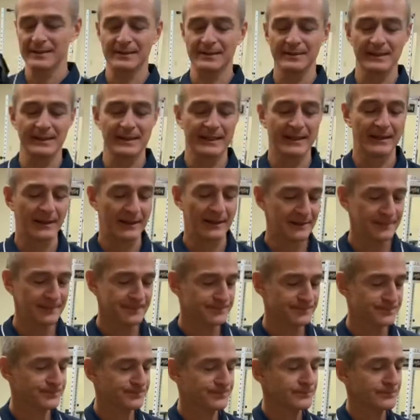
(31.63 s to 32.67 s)
sling on.
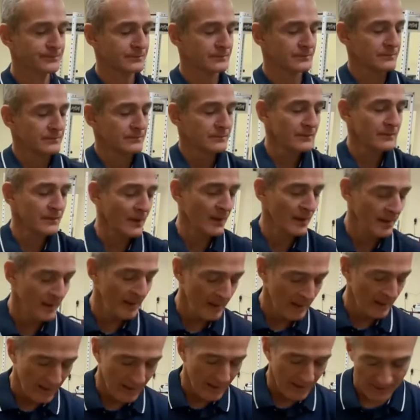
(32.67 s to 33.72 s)

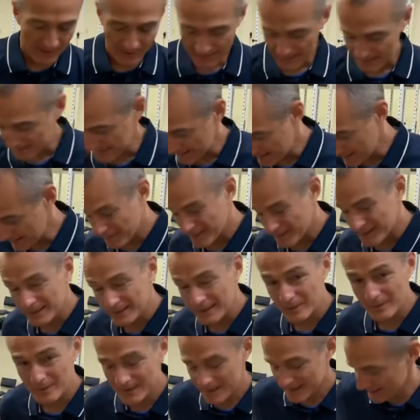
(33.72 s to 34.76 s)
Uh, typically
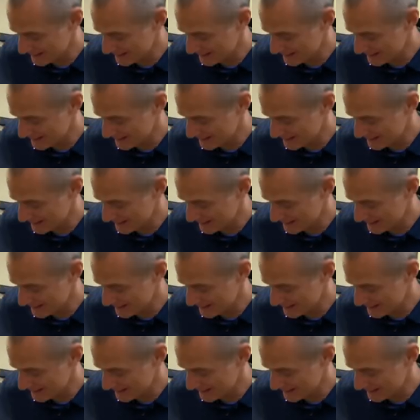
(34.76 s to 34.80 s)
what's